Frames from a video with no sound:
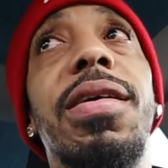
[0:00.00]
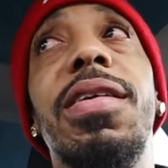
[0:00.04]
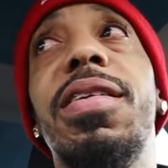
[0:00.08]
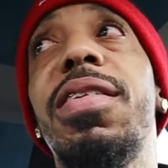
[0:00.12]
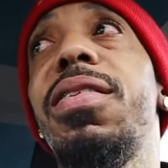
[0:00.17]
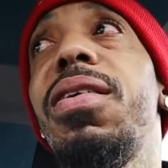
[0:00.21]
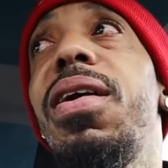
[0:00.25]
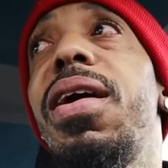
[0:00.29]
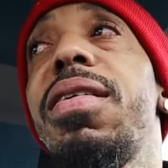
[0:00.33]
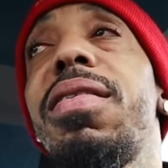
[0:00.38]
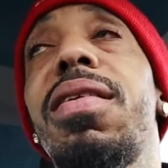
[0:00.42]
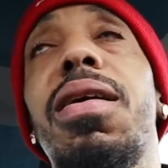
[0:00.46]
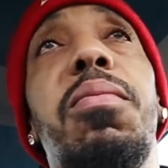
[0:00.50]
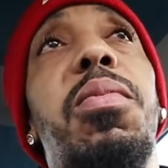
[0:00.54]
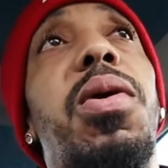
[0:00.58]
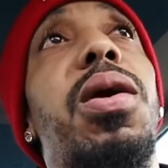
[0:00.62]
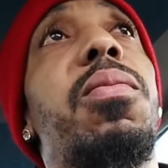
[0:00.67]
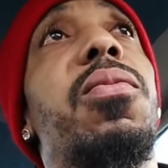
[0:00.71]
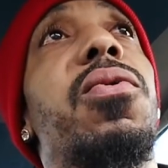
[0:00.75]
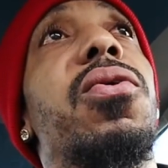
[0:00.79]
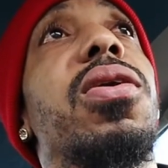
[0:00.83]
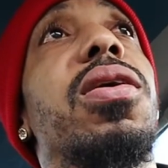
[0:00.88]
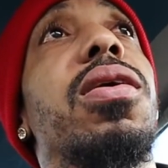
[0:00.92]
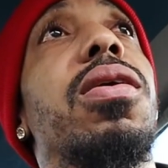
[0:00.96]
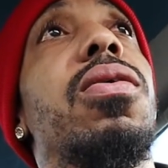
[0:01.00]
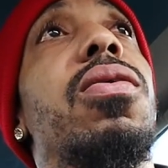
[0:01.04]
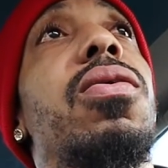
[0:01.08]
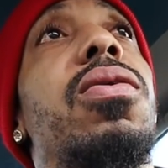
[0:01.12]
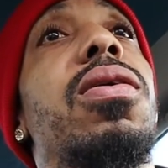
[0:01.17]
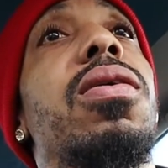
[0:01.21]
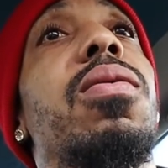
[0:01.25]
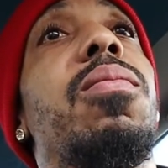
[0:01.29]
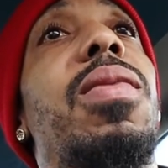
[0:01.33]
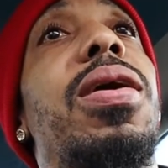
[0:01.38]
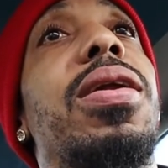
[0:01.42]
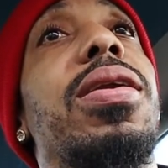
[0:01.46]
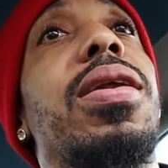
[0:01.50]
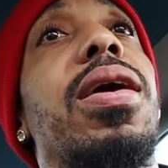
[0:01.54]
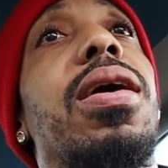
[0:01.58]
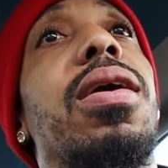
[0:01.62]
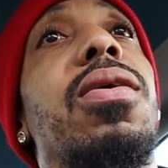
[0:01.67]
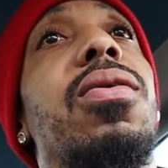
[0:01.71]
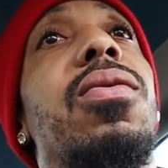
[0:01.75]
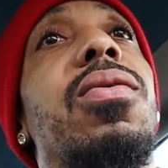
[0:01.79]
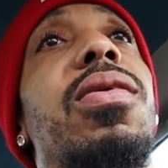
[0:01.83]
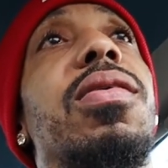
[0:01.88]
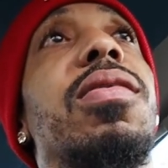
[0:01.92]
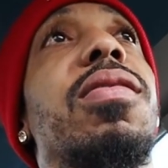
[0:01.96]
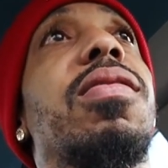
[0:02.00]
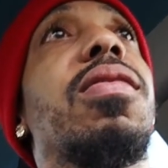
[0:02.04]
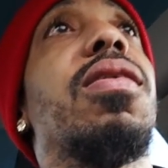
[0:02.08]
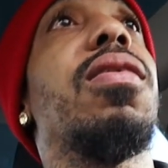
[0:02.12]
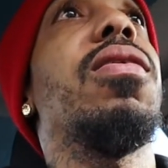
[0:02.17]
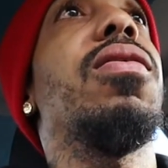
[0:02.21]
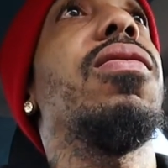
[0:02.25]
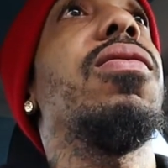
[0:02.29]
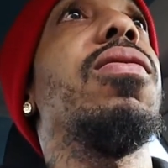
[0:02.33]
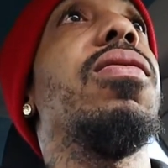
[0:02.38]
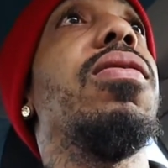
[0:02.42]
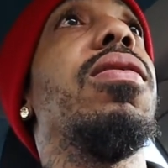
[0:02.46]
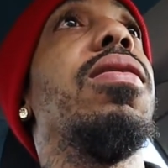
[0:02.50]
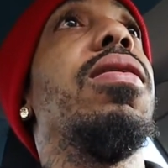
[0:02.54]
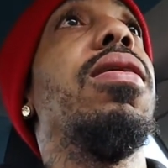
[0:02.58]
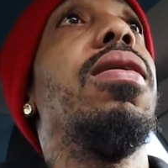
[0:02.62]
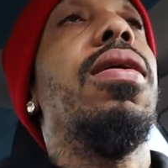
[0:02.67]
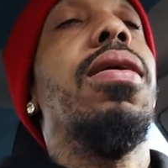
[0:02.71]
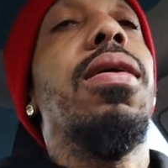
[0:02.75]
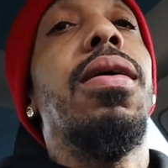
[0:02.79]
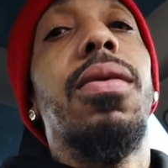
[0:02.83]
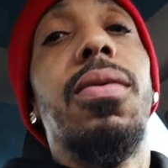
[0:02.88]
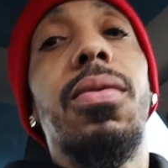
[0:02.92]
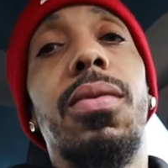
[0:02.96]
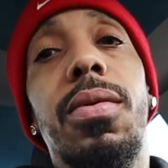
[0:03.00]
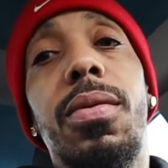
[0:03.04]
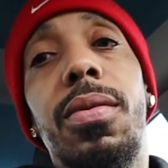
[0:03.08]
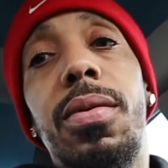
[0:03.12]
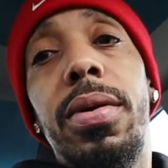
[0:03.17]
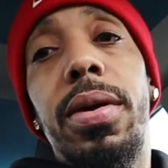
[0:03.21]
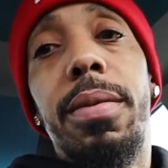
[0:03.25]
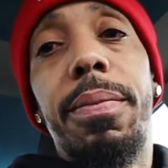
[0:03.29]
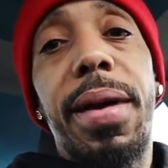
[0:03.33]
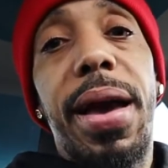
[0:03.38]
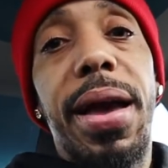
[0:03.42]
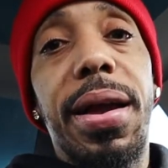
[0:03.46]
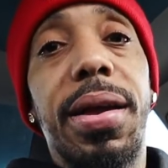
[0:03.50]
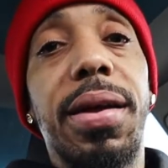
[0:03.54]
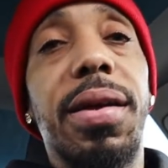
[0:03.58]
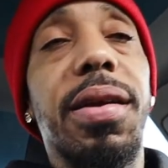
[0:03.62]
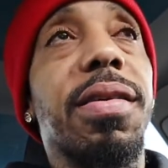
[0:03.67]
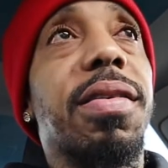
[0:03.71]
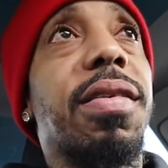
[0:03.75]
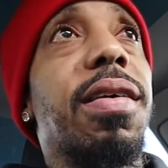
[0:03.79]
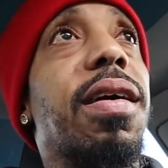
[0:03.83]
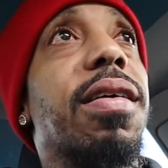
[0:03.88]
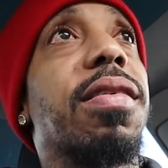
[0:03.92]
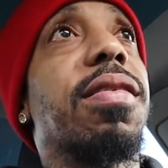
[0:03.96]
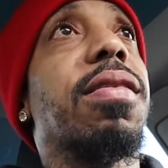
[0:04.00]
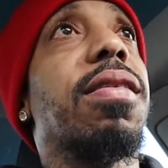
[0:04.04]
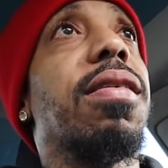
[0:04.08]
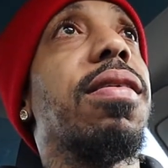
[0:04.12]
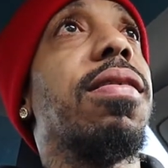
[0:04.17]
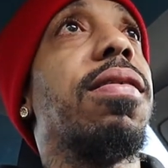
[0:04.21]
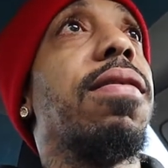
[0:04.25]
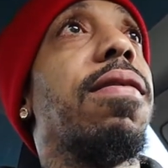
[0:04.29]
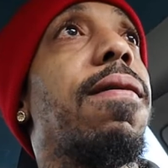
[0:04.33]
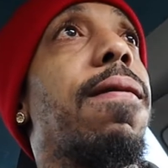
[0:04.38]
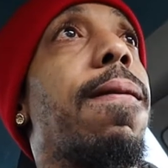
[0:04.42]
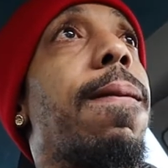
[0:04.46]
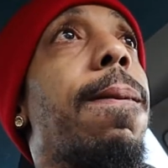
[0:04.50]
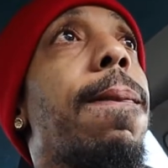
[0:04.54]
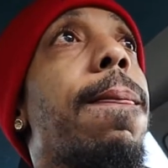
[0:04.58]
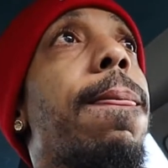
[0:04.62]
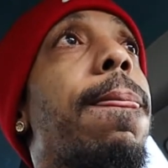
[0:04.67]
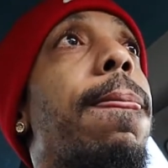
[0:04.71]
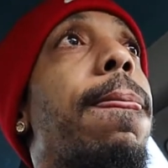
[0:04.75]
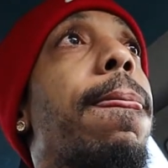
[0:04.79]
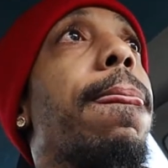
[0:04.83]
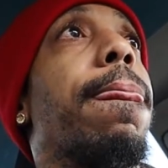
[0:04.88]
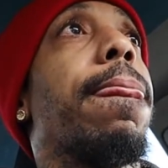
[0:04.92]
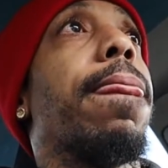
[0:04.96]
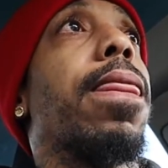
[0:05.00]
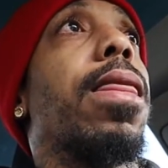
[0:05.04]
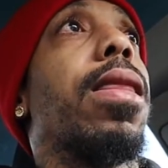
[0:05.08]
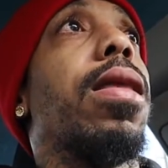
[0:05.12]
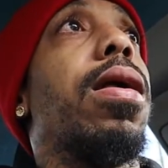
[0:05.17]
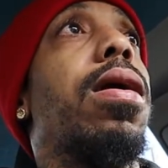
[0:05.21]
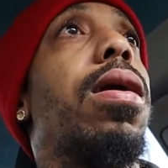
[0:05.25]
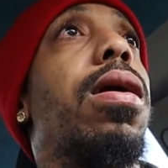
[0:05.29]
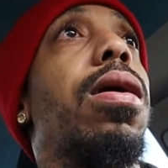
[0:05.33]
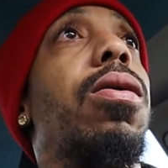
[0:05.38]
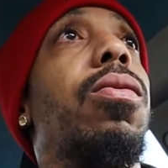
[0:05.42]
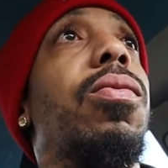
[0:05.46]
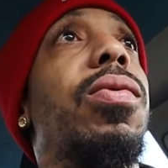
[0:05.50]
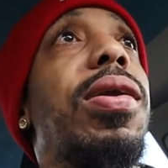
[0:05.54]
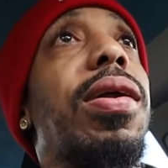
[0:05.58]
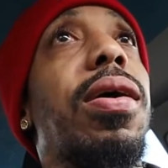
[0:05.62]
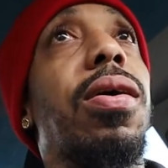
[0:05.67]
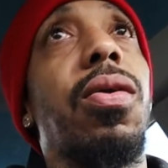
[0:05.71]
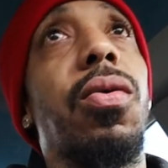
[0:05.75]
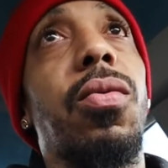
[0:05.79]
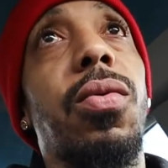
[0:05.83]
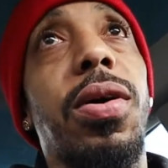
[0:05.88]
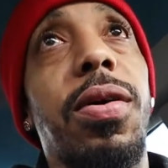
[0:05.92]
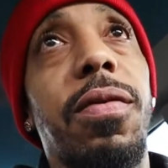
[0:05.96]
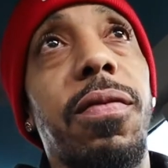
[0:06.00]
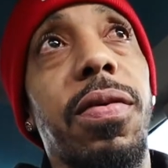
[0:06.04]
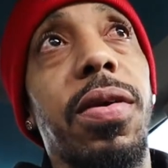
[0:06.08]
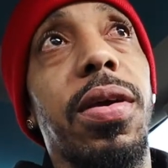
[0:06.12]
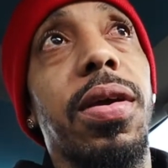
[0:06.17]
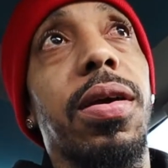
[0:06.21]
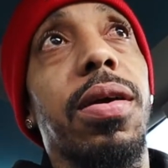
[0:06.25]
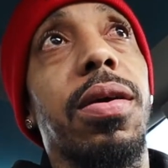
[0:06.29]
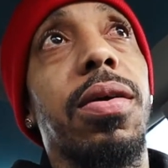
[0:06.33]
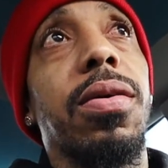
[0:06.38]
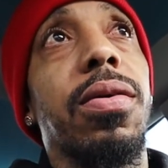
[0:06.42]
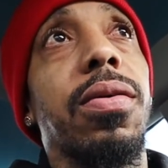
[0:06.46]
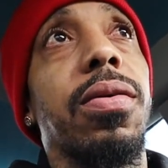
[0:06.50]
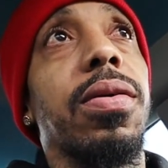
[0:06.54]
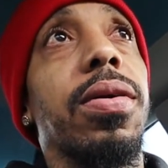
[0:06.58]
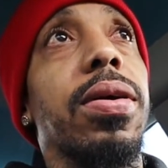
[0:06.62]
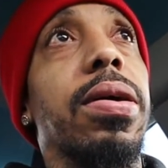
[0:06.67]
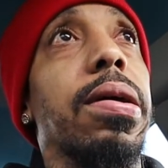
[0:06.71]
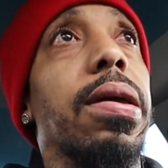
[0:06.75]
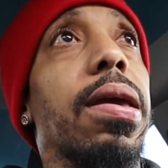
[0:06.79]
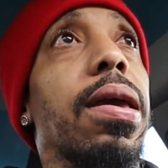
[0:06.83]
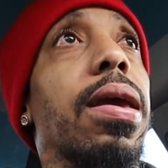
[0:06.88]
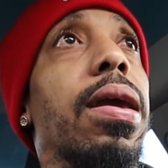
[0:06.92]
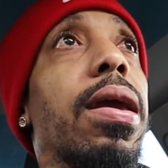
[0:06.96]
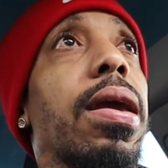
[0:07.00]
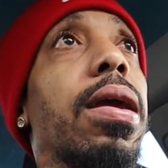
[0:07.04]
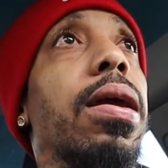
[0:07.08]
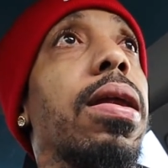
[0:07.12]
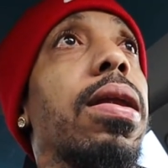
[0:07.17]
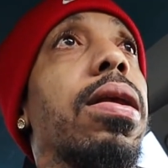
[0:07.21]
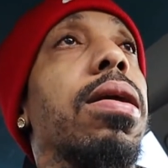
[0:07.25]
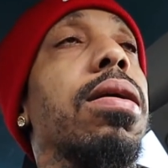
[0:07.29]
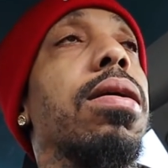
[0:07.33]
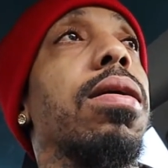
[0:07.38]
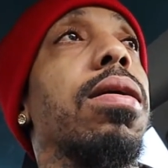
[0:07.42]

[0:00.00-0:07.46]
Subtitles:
So that's how my morning going, my day going. So we back in the Tesla. We down to one vehicle again.